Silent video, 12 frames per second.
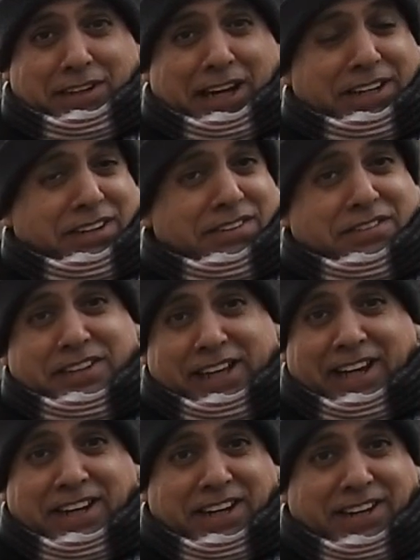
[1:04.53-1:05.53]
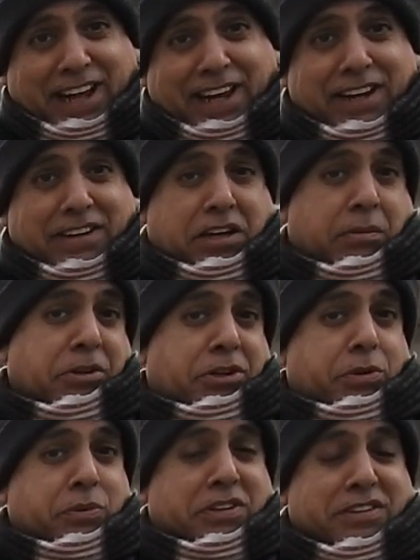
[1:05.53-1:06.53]
I didn't see any data coming
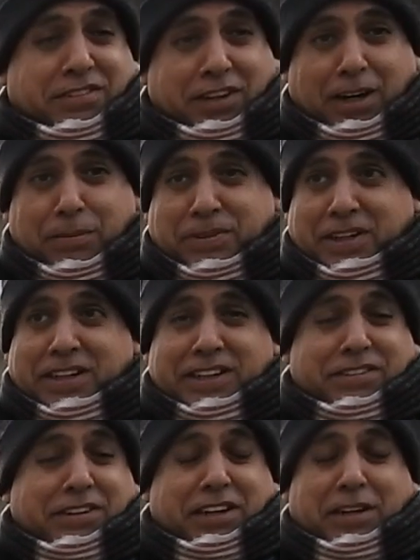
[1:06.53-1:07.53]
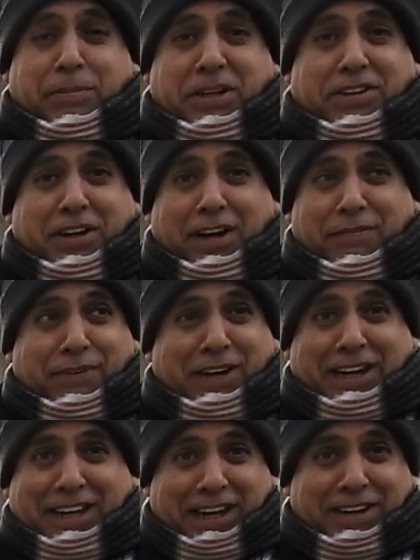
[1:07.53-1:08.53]
through in the subs, and it's going to be tough, and
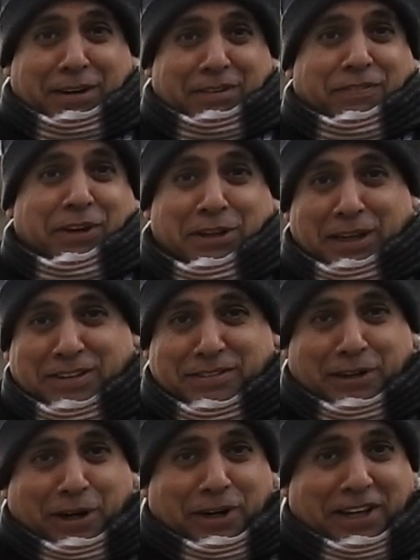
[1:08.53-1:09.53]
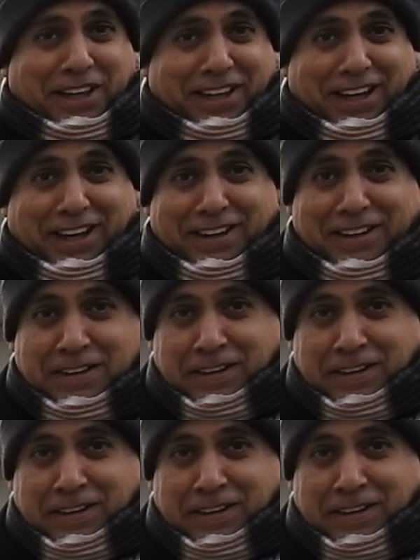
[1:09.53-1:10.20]
I, I didn't feel like starting it yet.